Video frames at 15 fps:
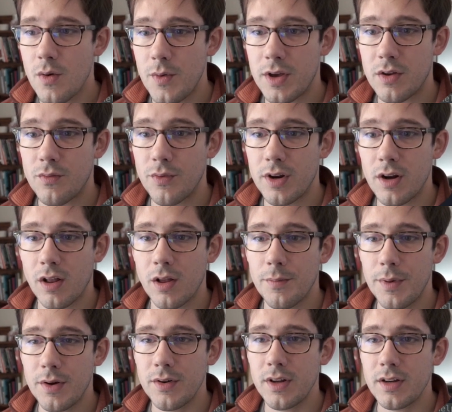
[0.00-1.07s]
We can read all
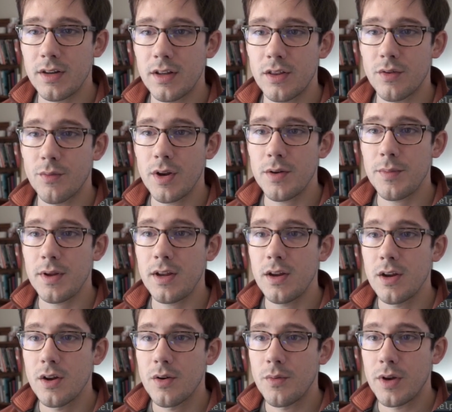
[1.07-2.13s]
about it in the README.
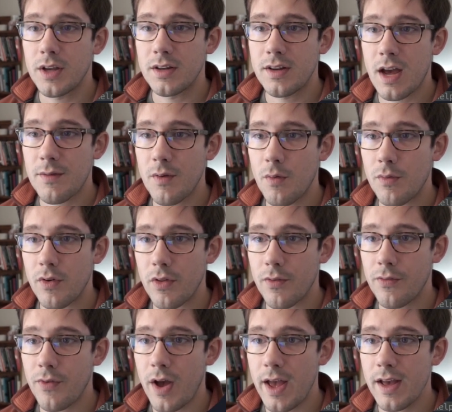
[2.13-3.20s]
We can tab over to the
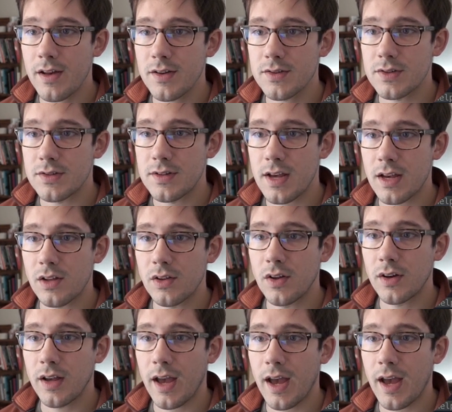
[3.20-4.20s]
files and take a look